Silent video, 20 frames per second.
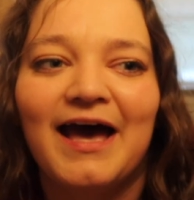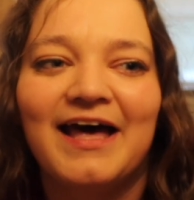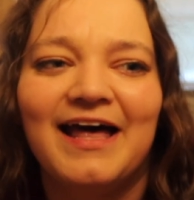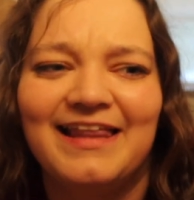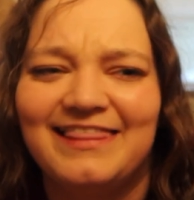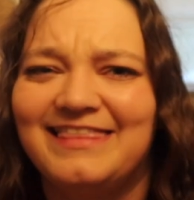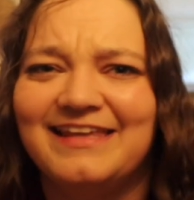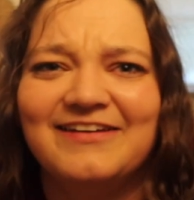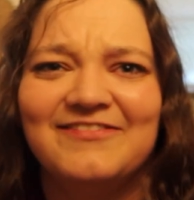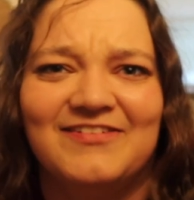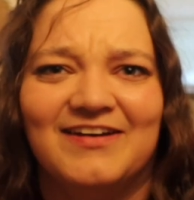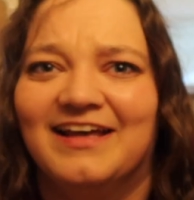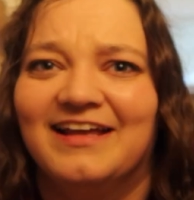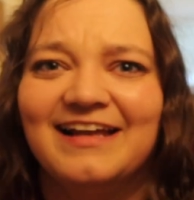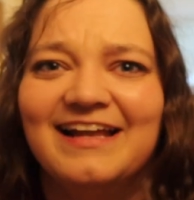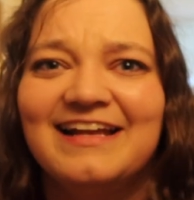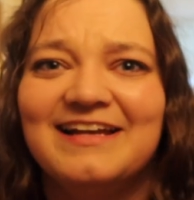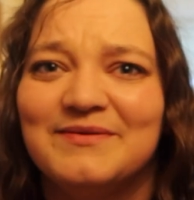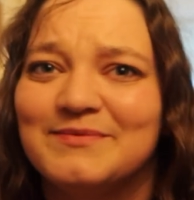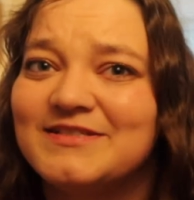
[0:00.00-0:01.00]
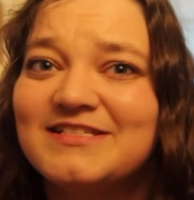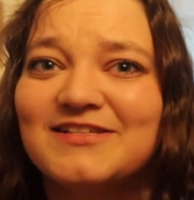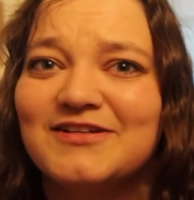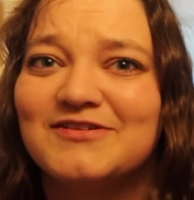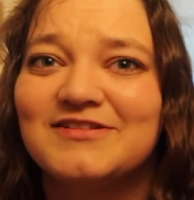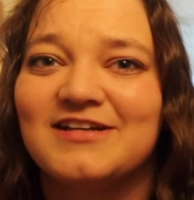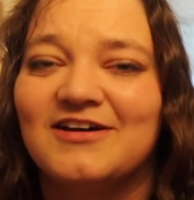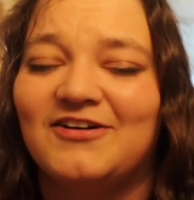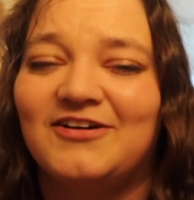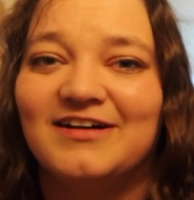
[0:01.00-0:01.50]
at the event, and it was so
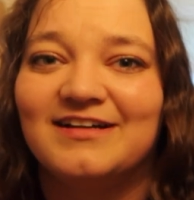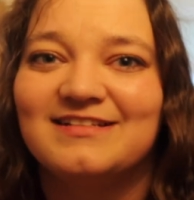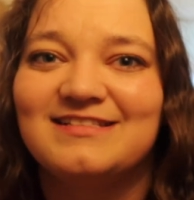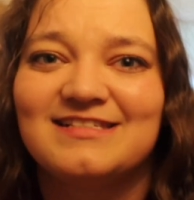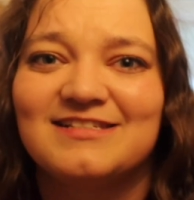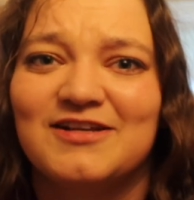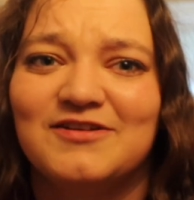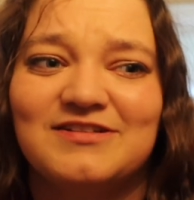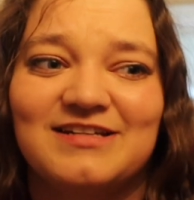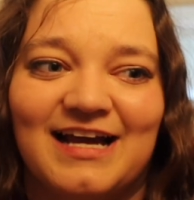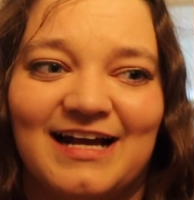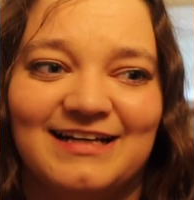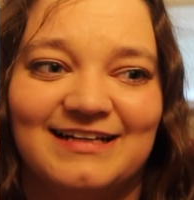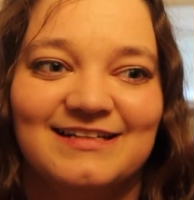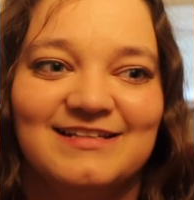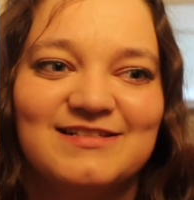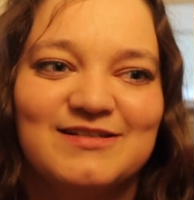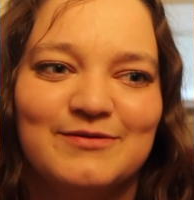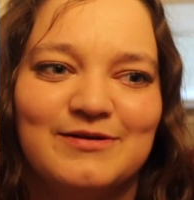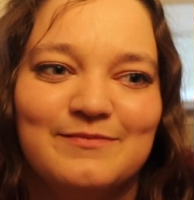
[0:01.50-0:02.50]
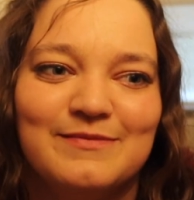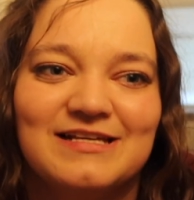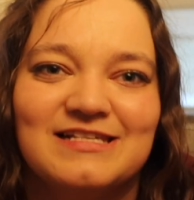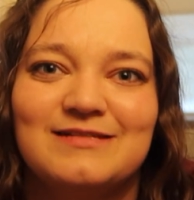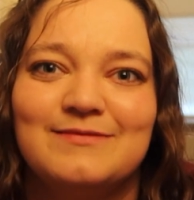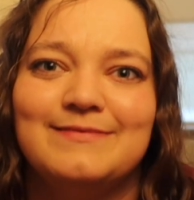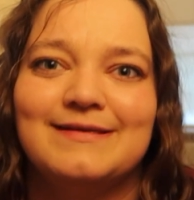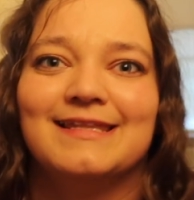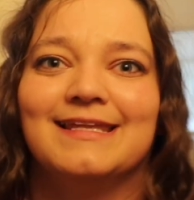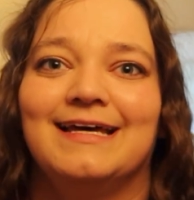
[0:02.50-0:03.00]
so, so tiny, so we must
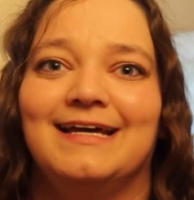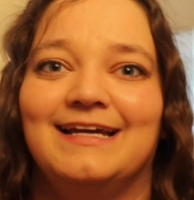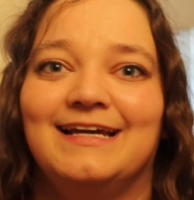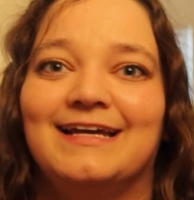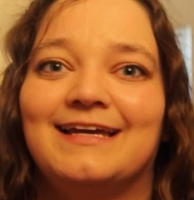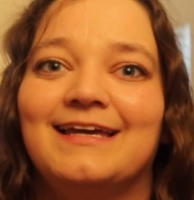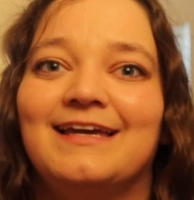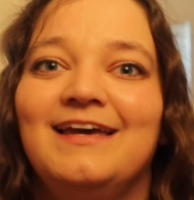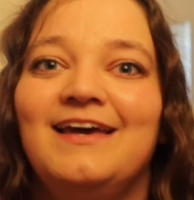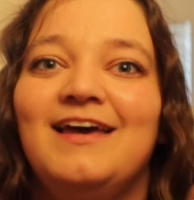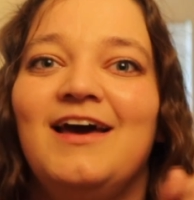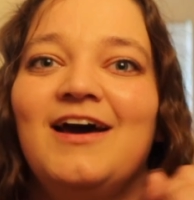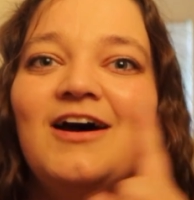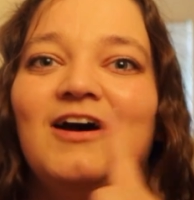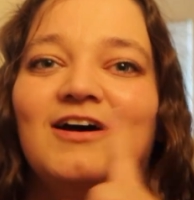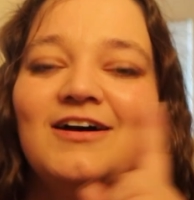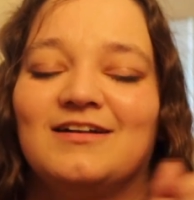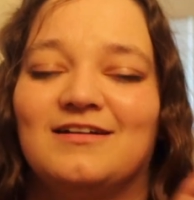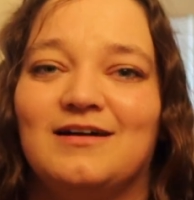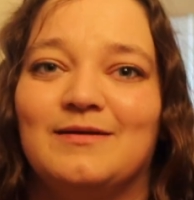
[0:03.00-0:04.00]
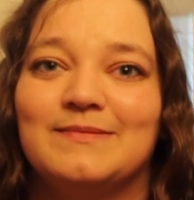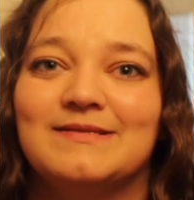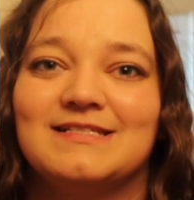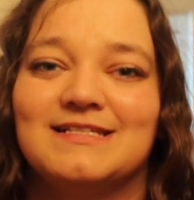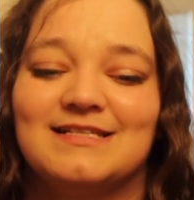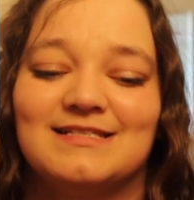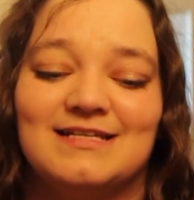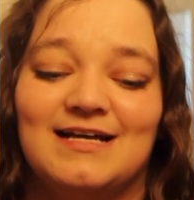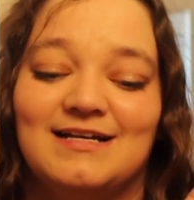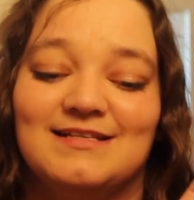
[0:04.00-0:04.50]
have been like on
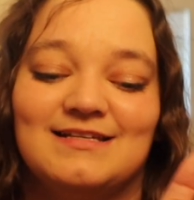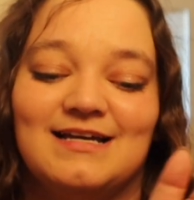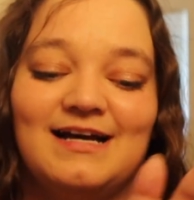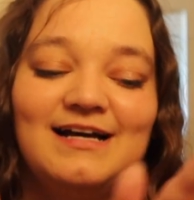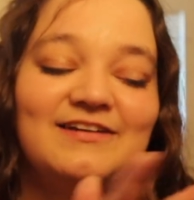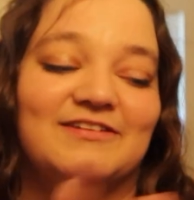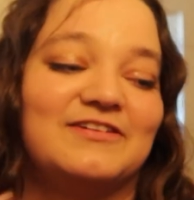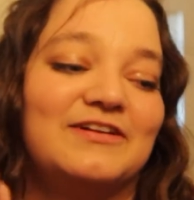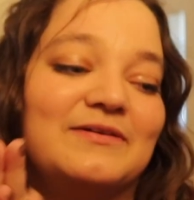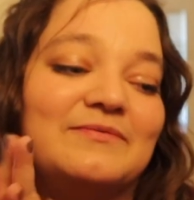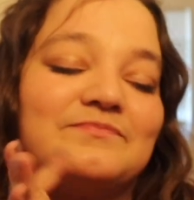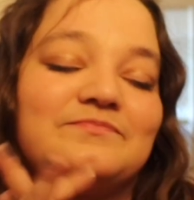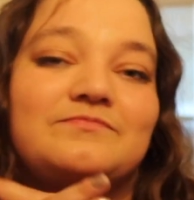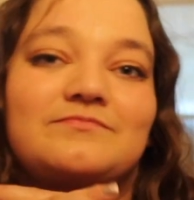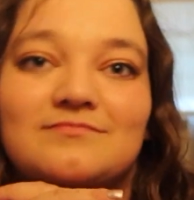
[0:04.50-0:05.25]
opposite sides. I don't know.